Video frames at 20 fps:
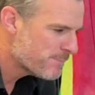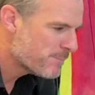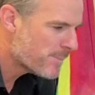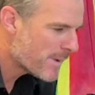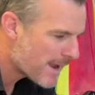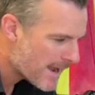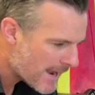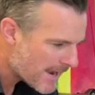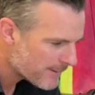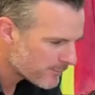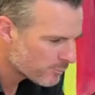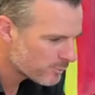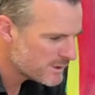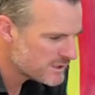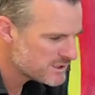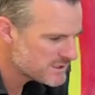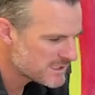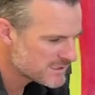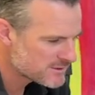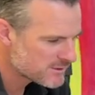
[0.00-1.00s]
But when
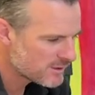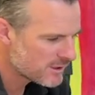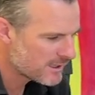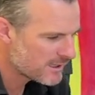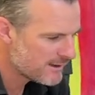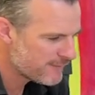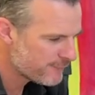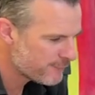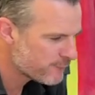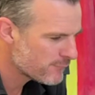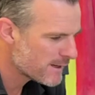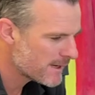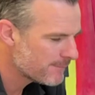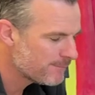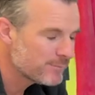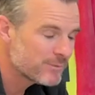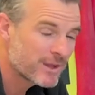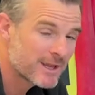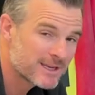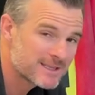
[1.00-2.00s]
she does on the left one,
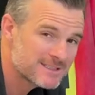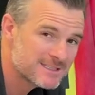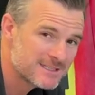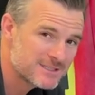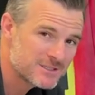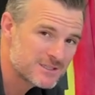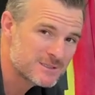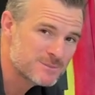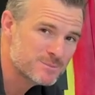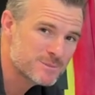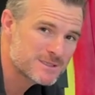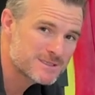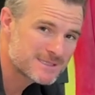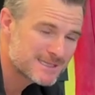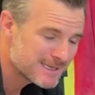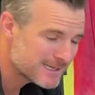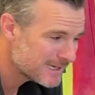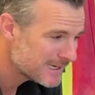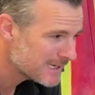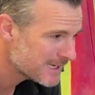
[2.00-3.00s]
like I said, she's
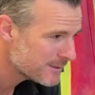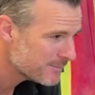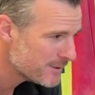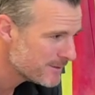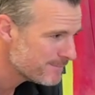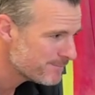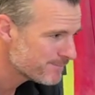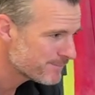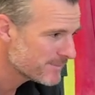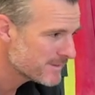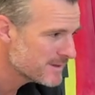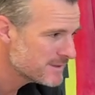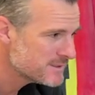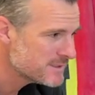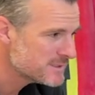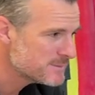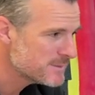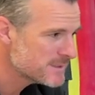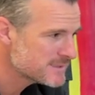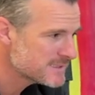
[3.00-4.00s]
missing a ligament.
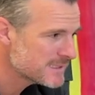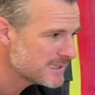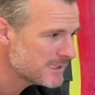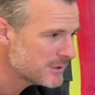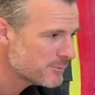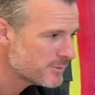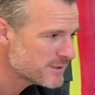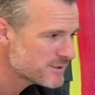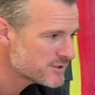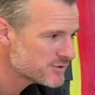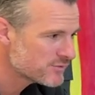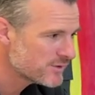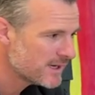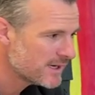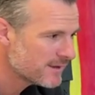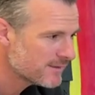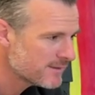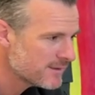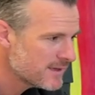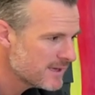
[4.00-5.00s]
She's missing a little bit of
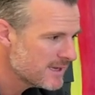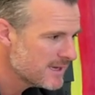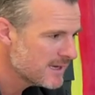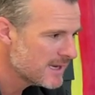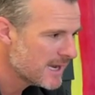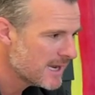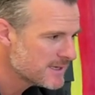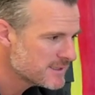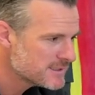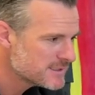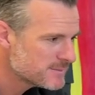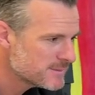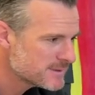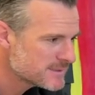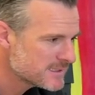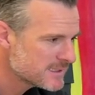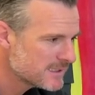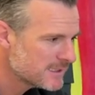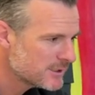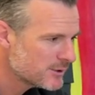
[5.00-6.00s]
strength, and she's
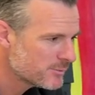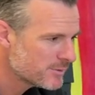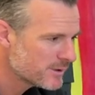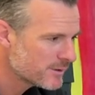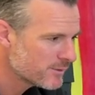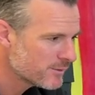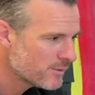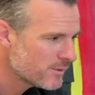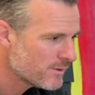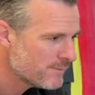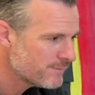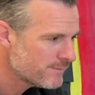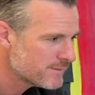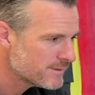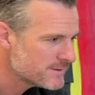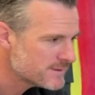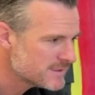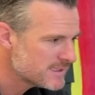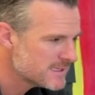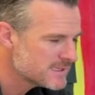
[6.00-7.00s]
missing a little bit of
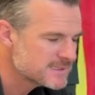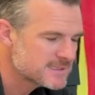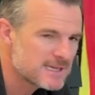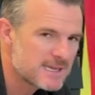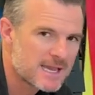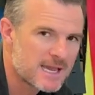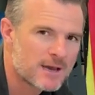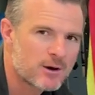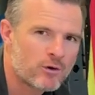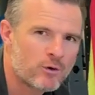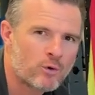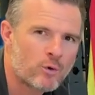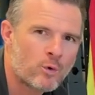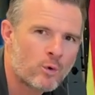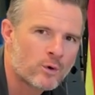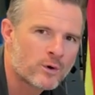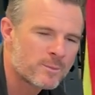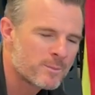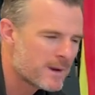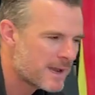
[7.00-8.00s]
confidence. You can see how
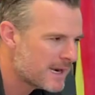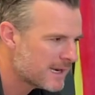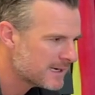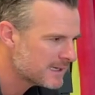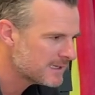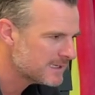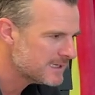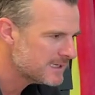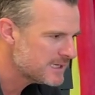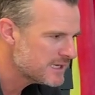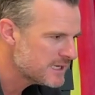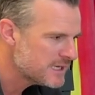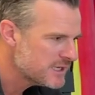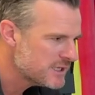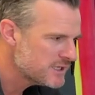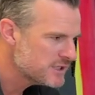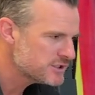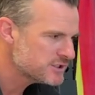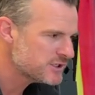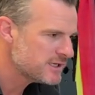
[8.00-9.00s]
automatically
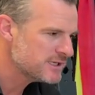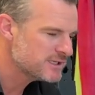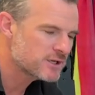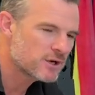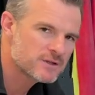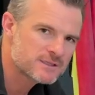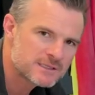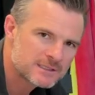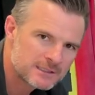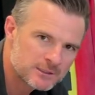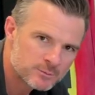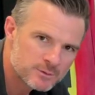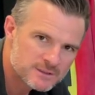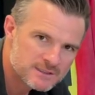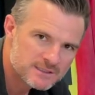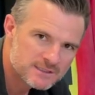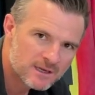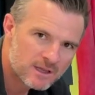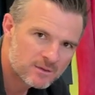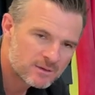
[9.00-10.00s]
she goes a little bit
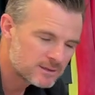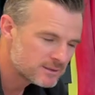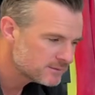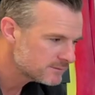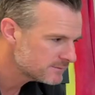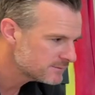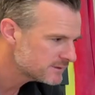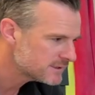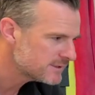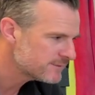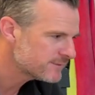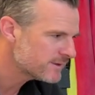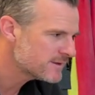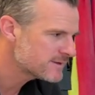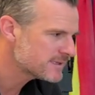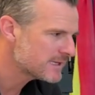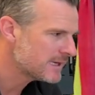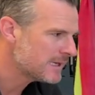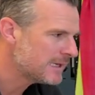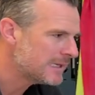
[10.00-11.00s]
slower, she
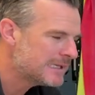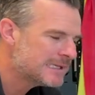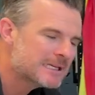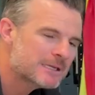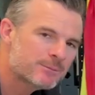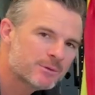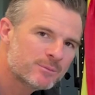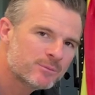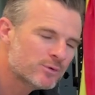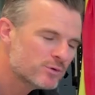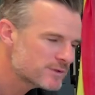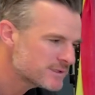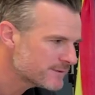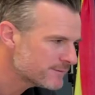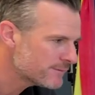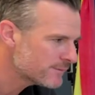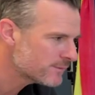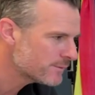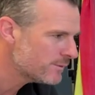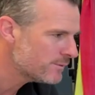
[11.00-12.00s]
finds it a little bit more
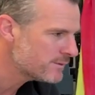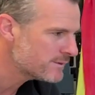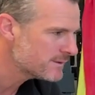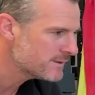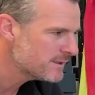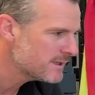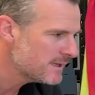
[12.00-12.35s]
difficult,